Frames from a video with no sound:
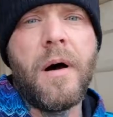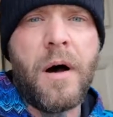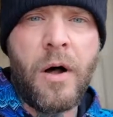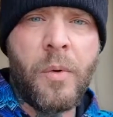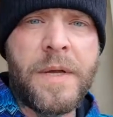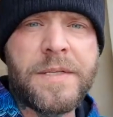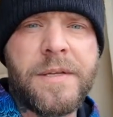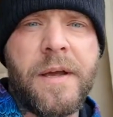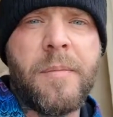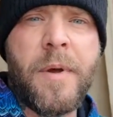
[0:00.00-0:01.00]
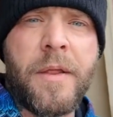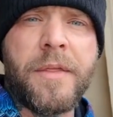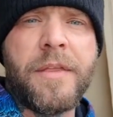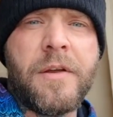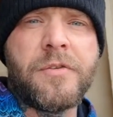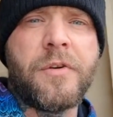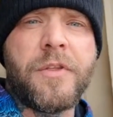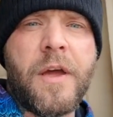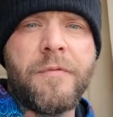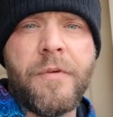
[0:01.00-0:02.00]
Always think about the things you're
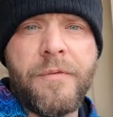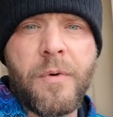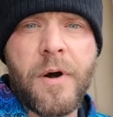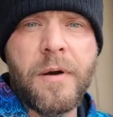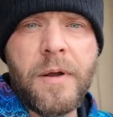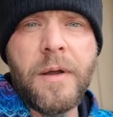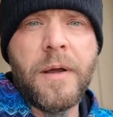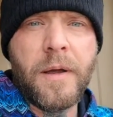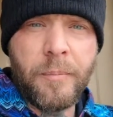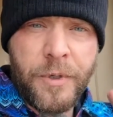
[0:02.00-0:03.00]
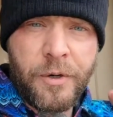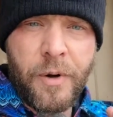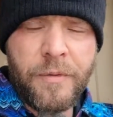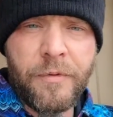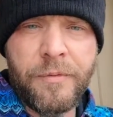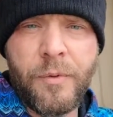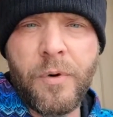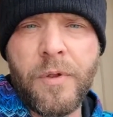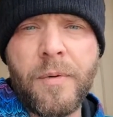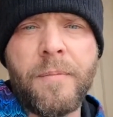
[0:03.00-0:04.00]
thankful for and be grateful
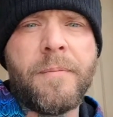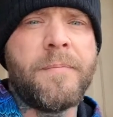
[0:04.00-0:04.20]
for them.